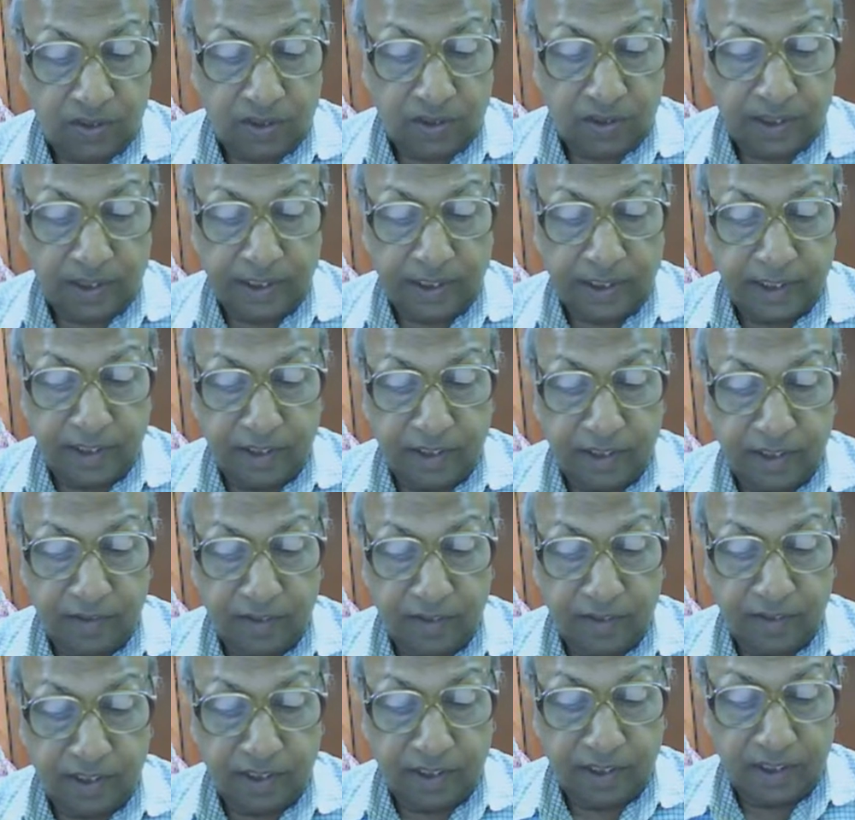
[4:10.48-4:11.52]

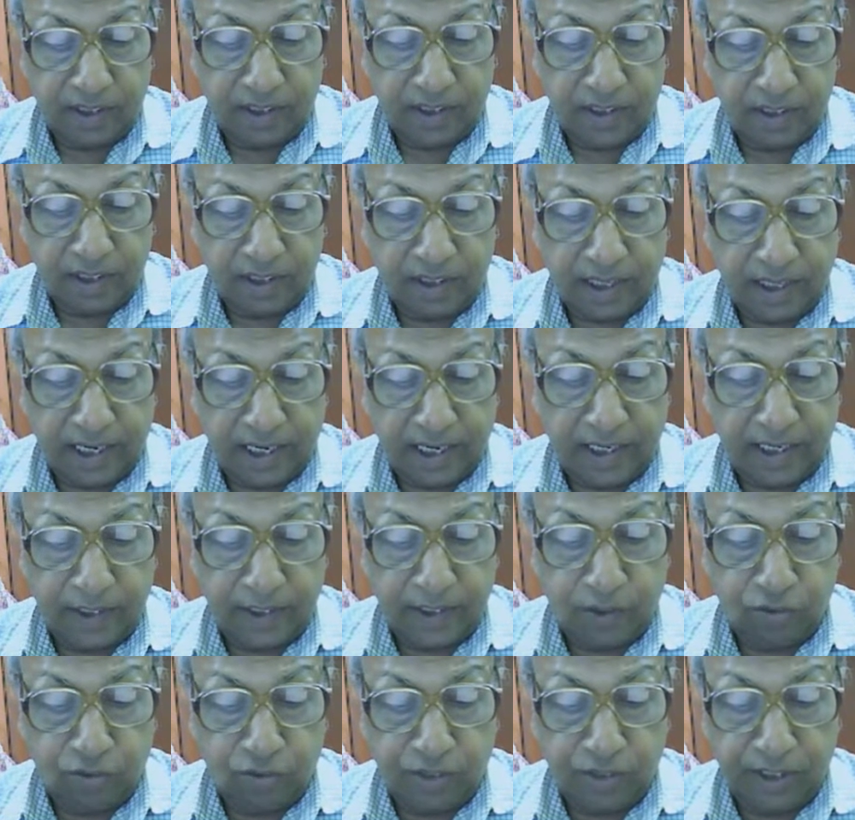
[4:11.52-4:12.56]
enduring
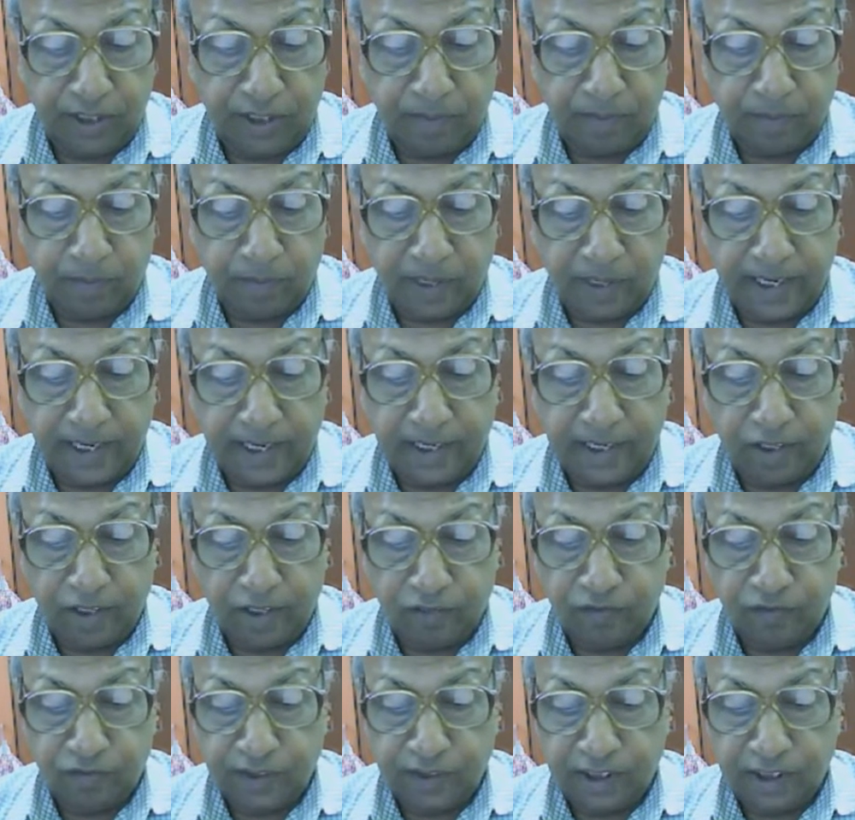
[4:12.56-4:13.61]
brand of
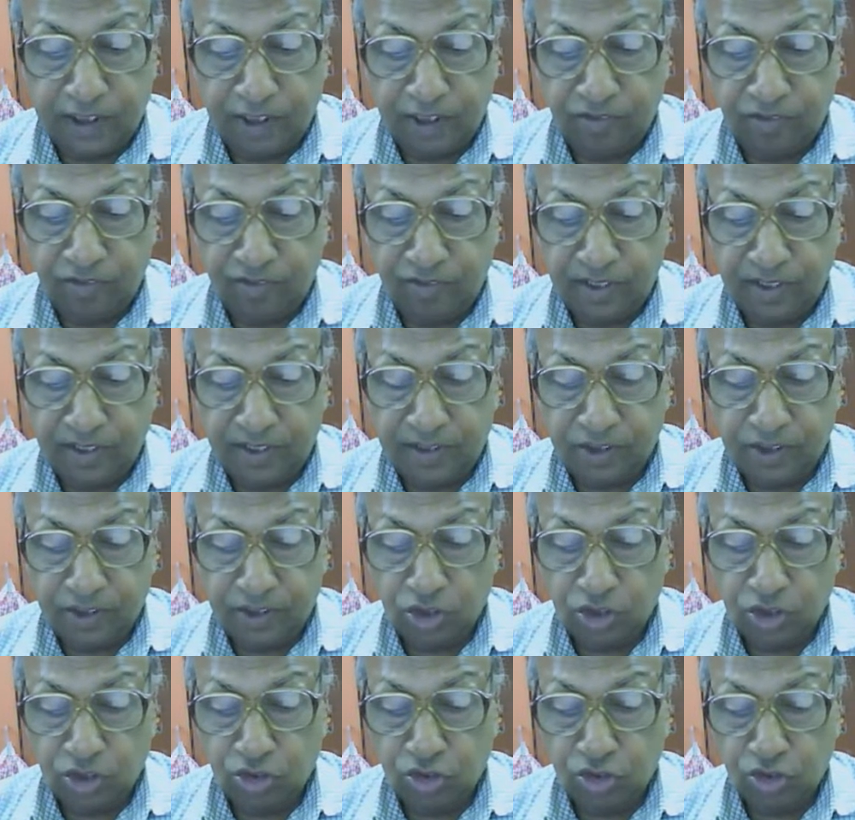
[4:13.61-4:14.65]
Nehruvian
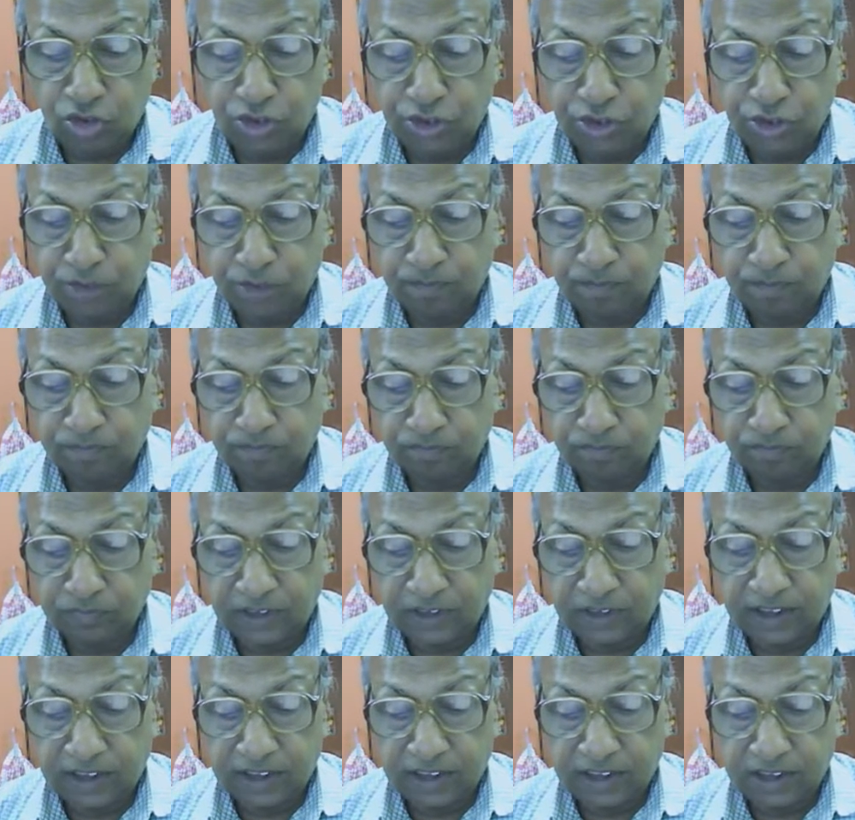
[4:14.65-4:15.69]
socialism,
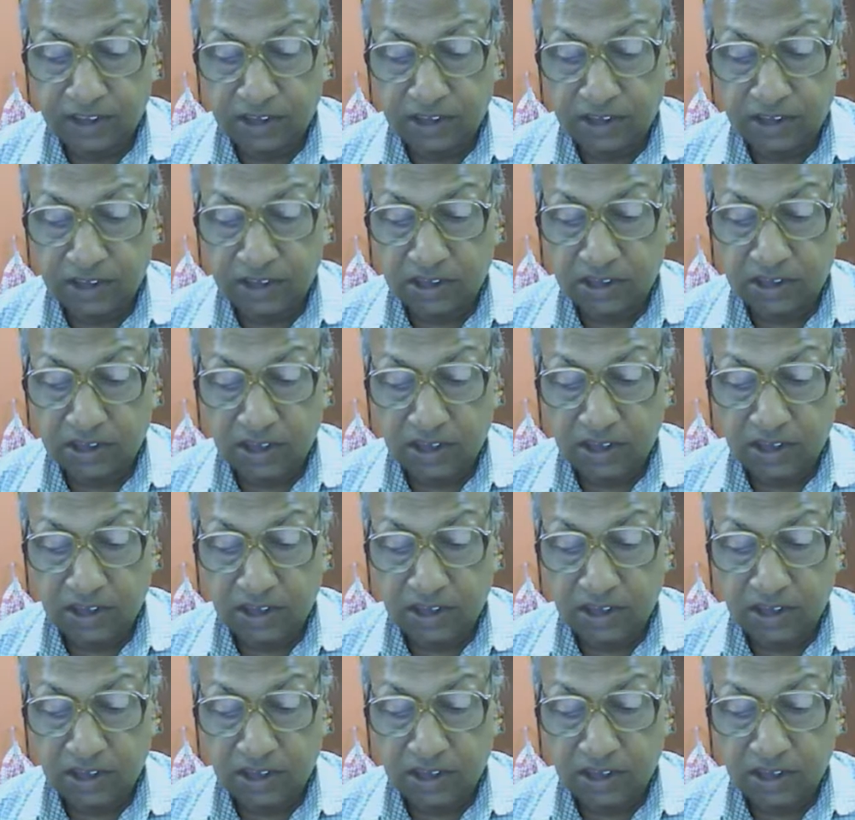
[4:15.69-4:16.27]
that is,